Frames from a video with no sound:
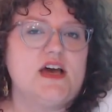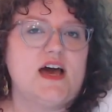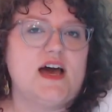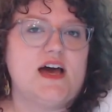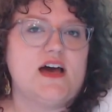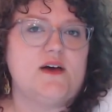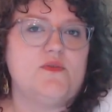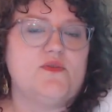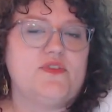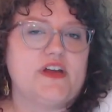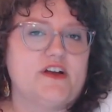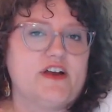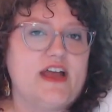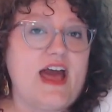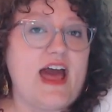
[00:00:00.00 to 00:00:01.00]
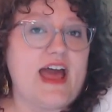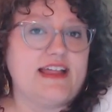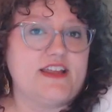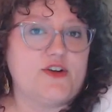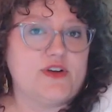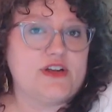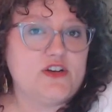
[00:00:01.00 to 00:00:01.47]
very
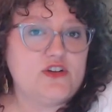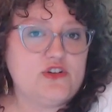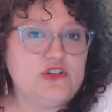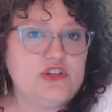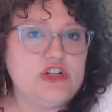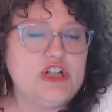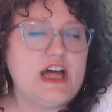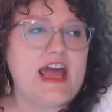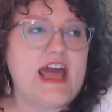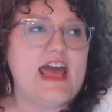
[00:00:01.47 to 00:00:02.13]
highly critical,